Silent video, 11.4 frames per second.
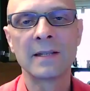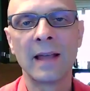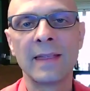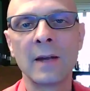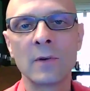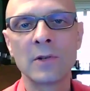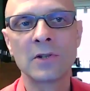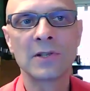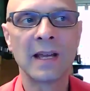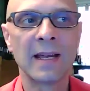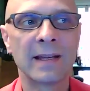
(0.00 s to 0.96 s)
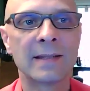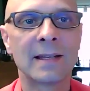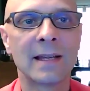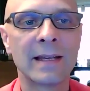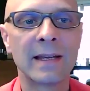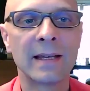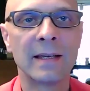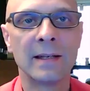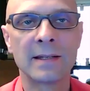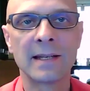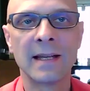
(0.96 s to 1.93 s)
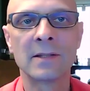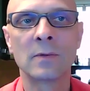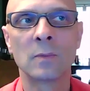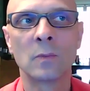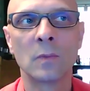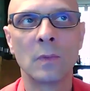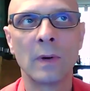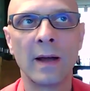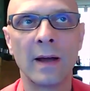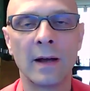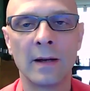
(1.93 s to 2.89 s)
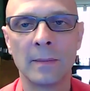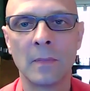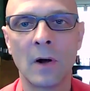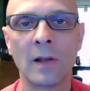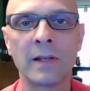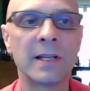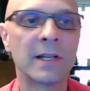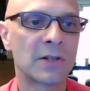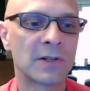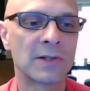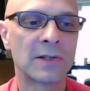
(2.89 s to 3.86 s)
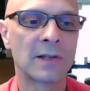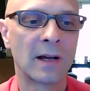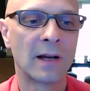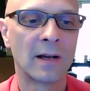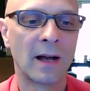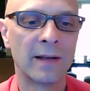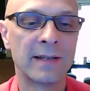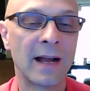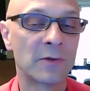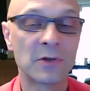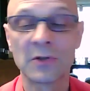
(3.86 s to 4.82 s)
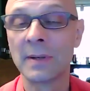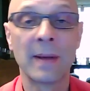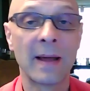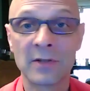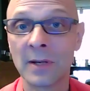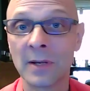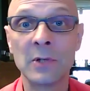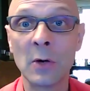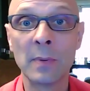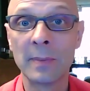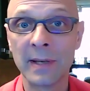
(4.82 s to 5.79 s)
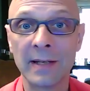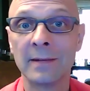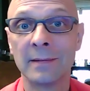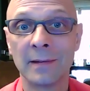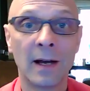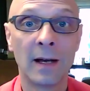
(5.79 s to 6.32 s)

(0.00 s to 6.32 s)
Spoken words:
So I think what you're saying is, like, in a sense, all addictions downstream have some dopamine